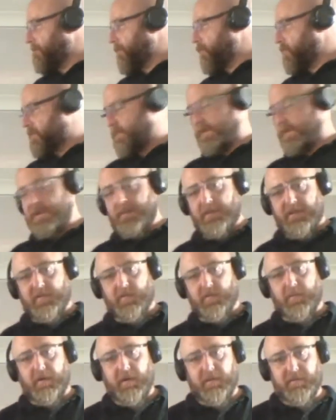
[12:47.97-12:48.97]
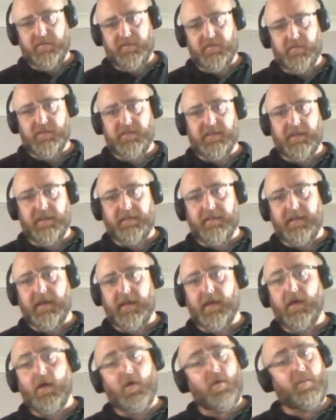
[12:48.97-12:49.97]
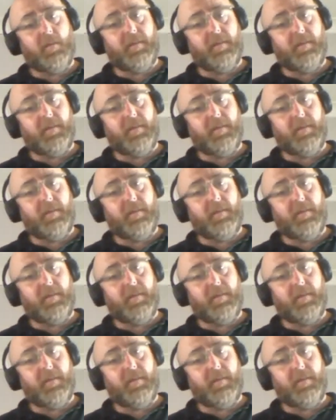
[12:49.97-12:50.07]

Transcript: 40mm pipe, as we said there,